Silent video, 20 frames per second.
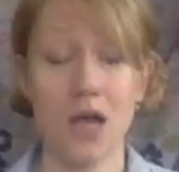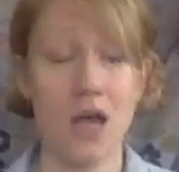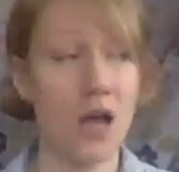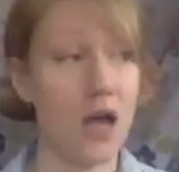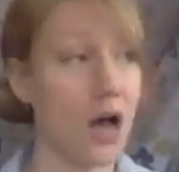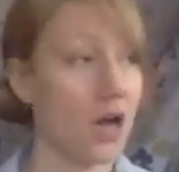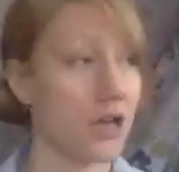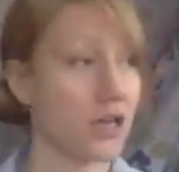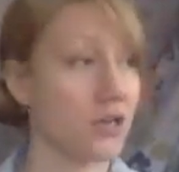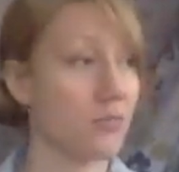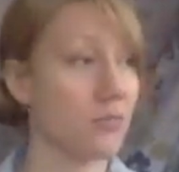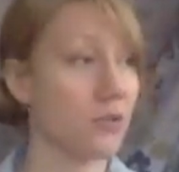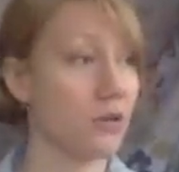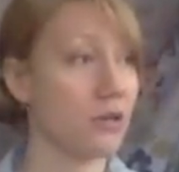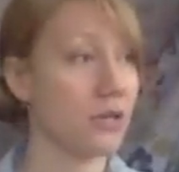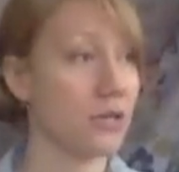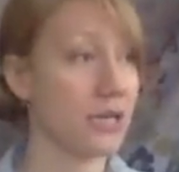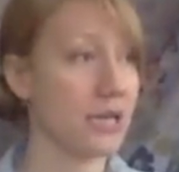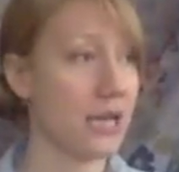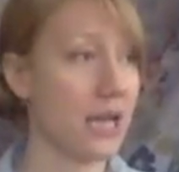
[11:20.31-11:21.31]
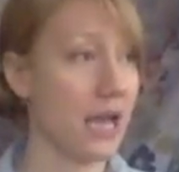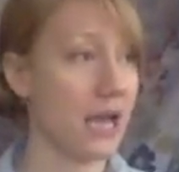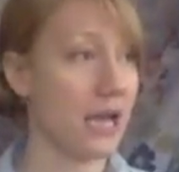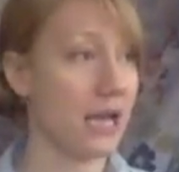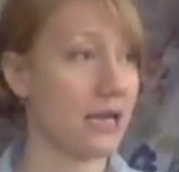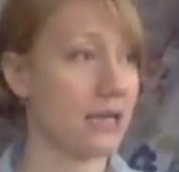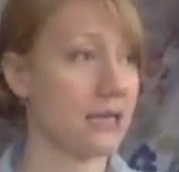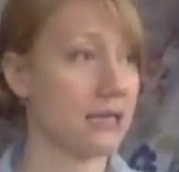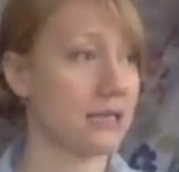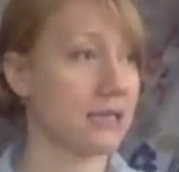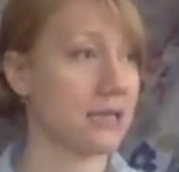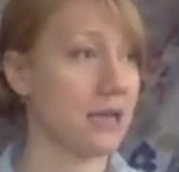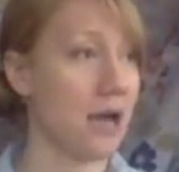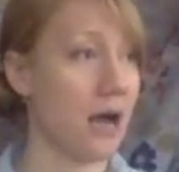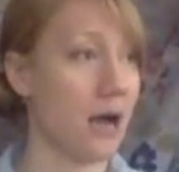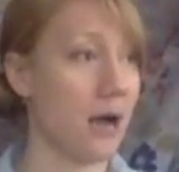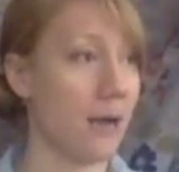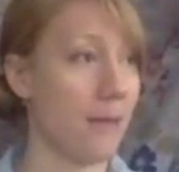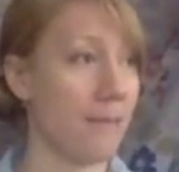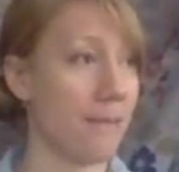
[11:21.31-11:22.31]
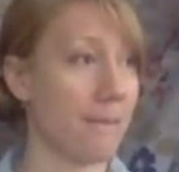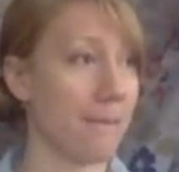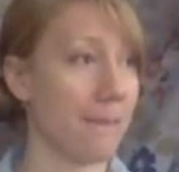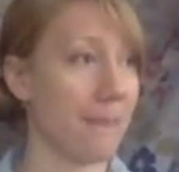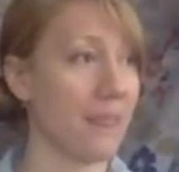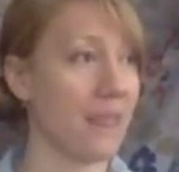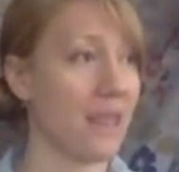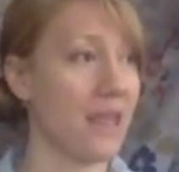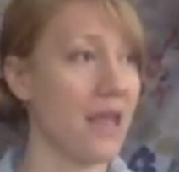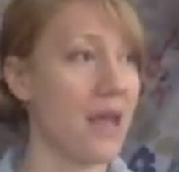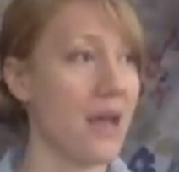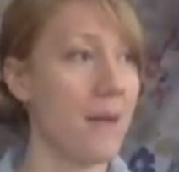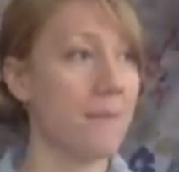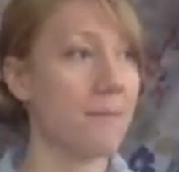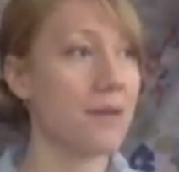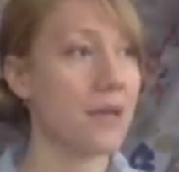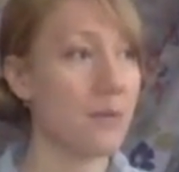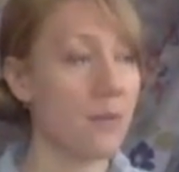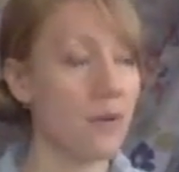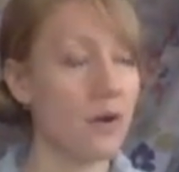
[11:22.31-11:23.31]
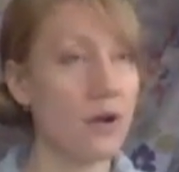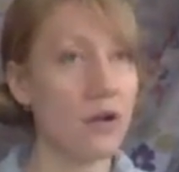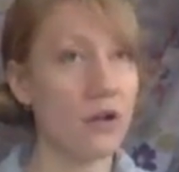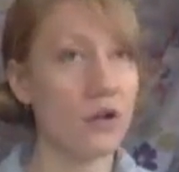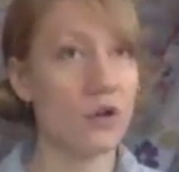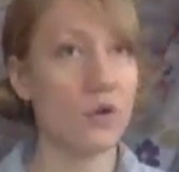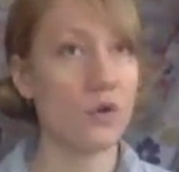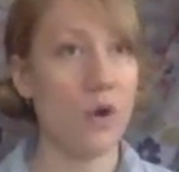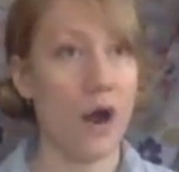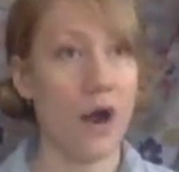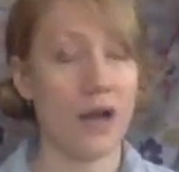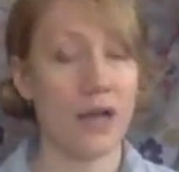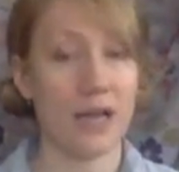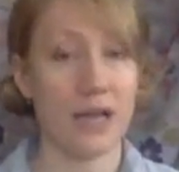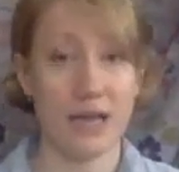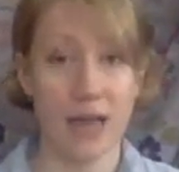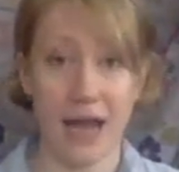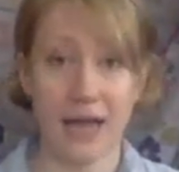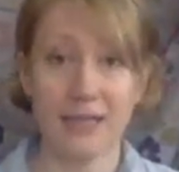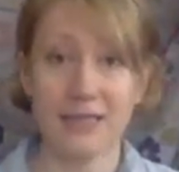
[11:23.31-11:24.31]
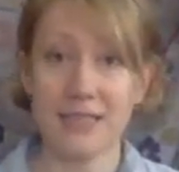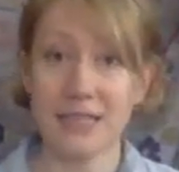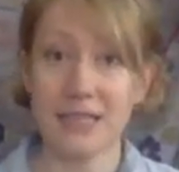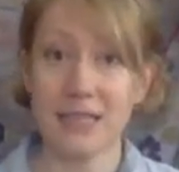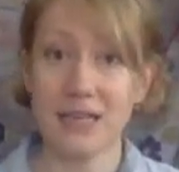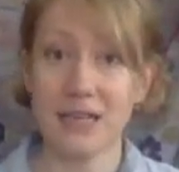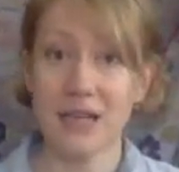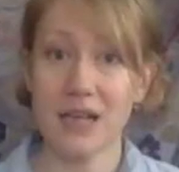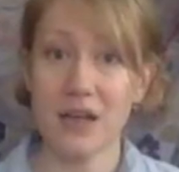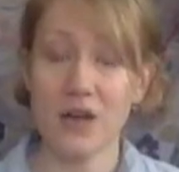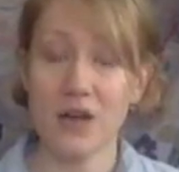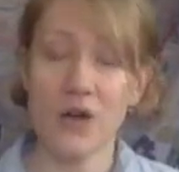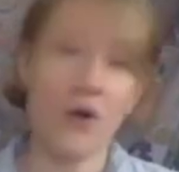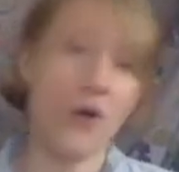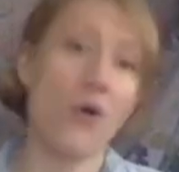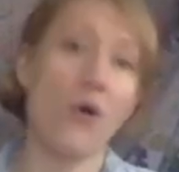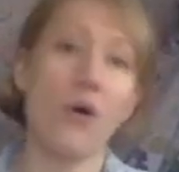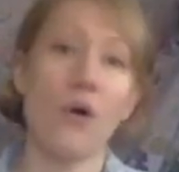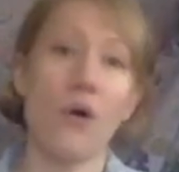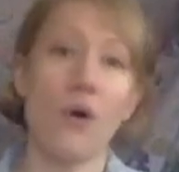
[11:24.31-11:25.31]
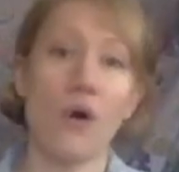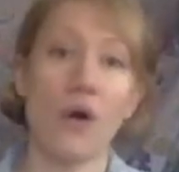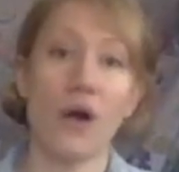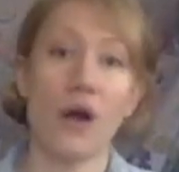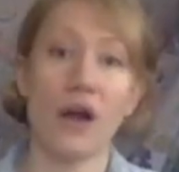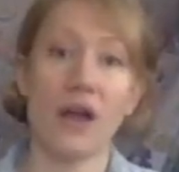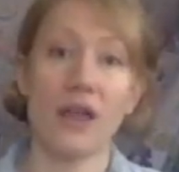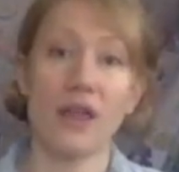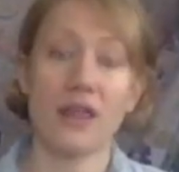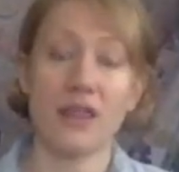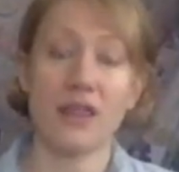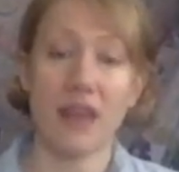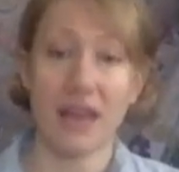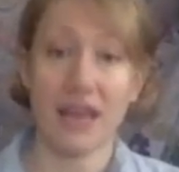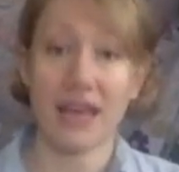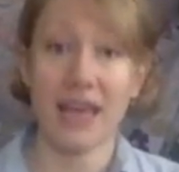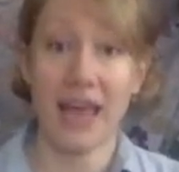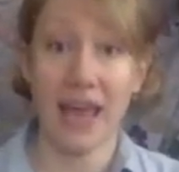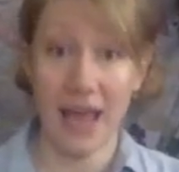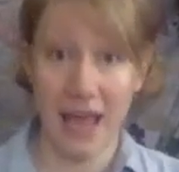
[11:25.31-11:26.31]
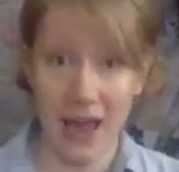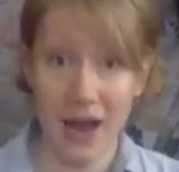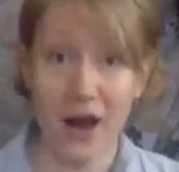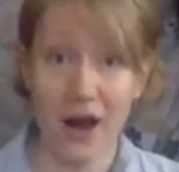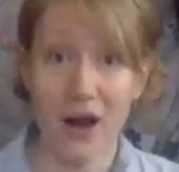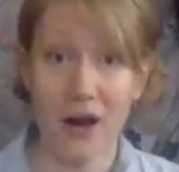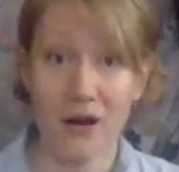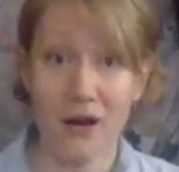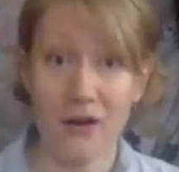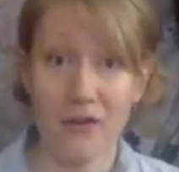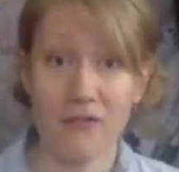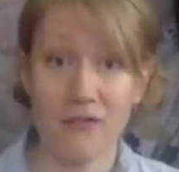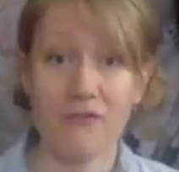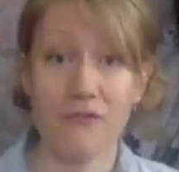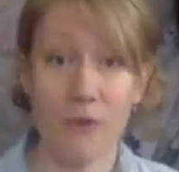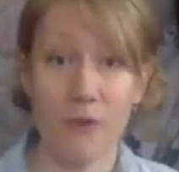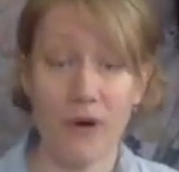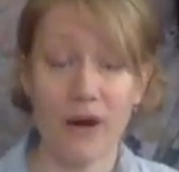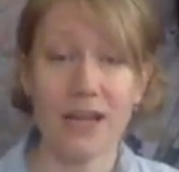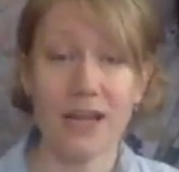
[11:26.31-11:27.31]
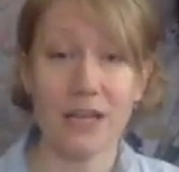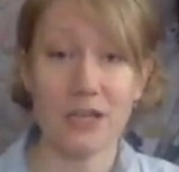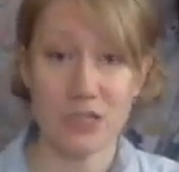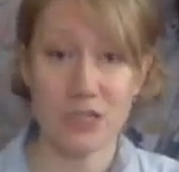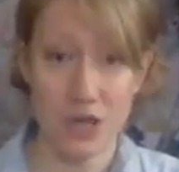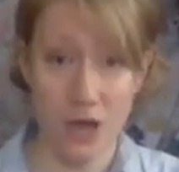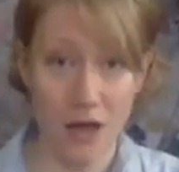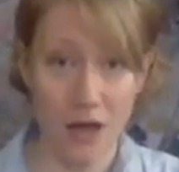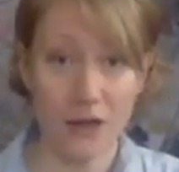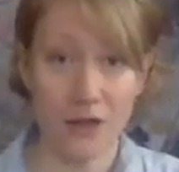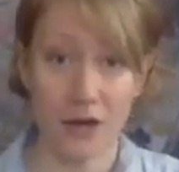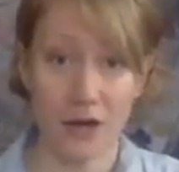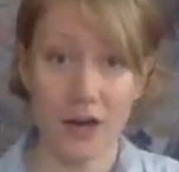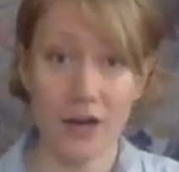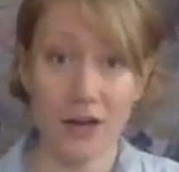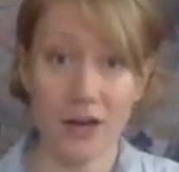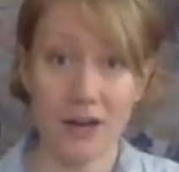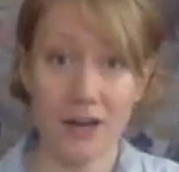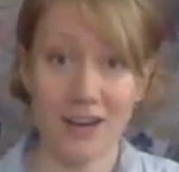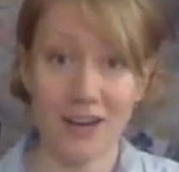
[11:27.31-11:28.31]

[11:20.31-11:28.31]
a community is people who are connected or that care for each other,